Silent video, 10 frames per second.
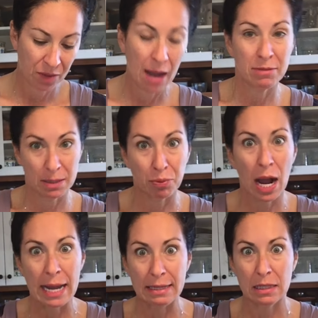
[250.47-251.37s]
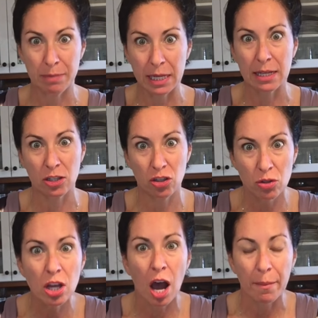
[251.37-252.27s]
I'm surprised because you
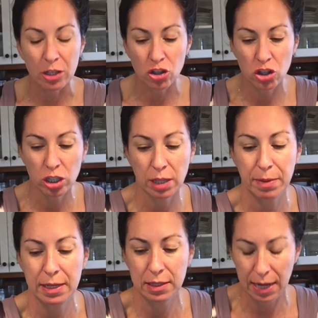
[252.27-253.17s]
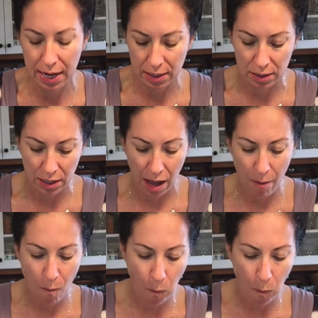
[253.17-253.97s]
saw how much chili paste I added to that.